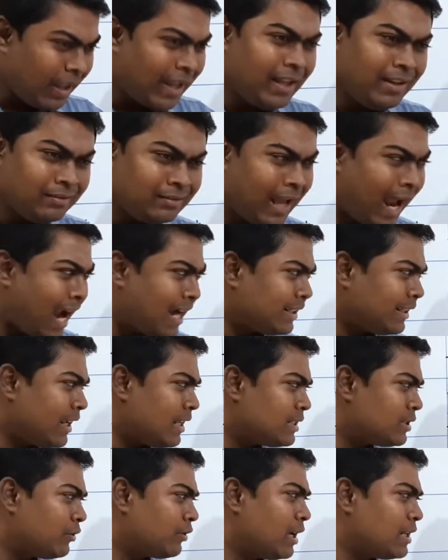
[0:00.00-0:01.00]
In that
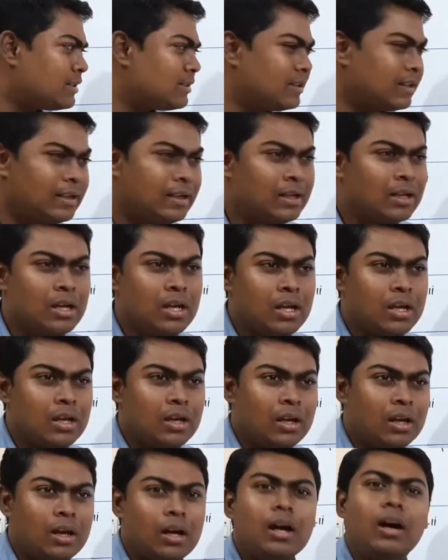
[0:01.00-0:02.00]
case you can say
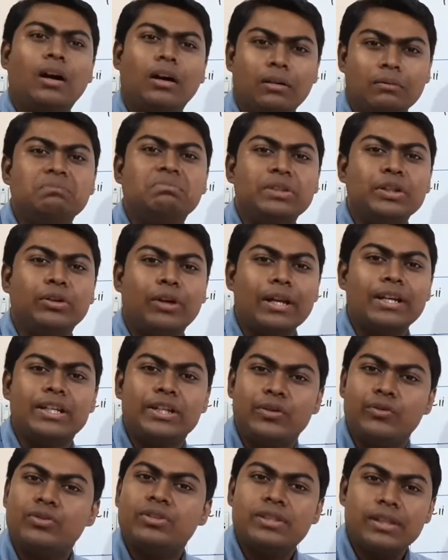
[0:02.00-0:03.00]
you
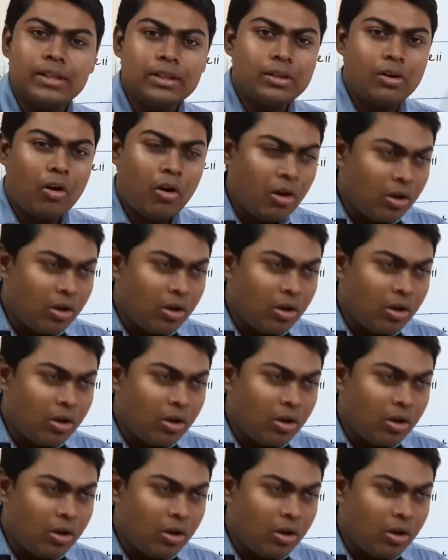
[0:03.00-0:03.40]
can use it.